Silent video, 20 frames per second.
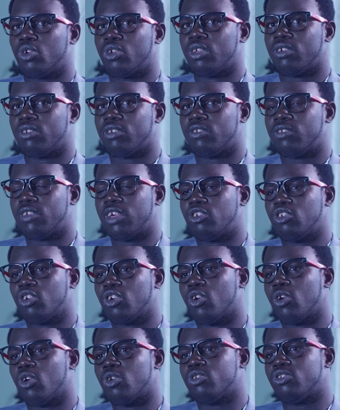there's a
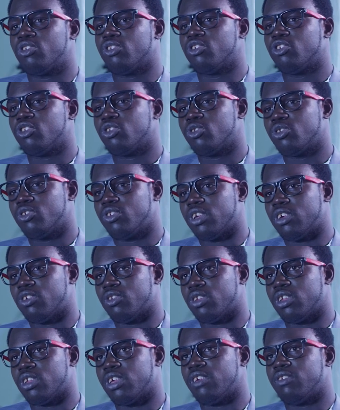station called Shinjuku
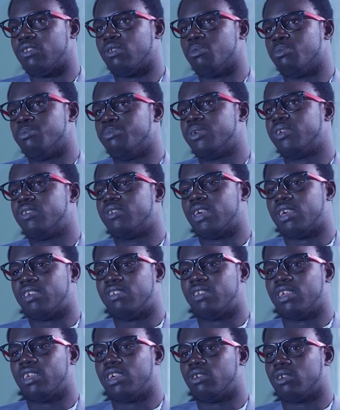Station. It's the
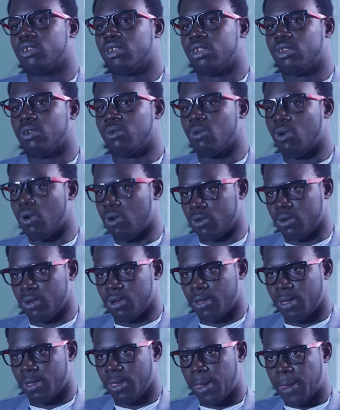busiest station in the world.
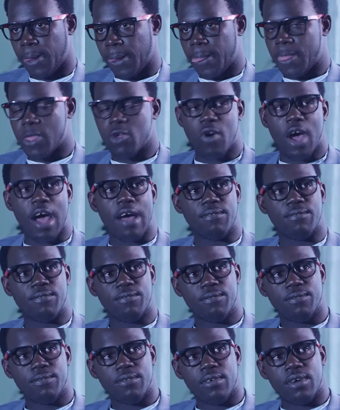You have
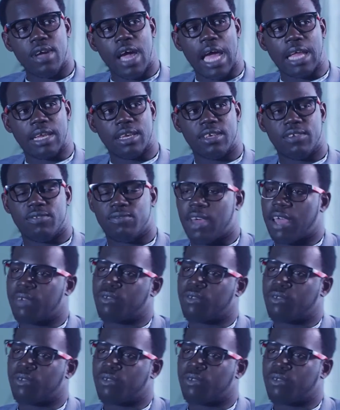at least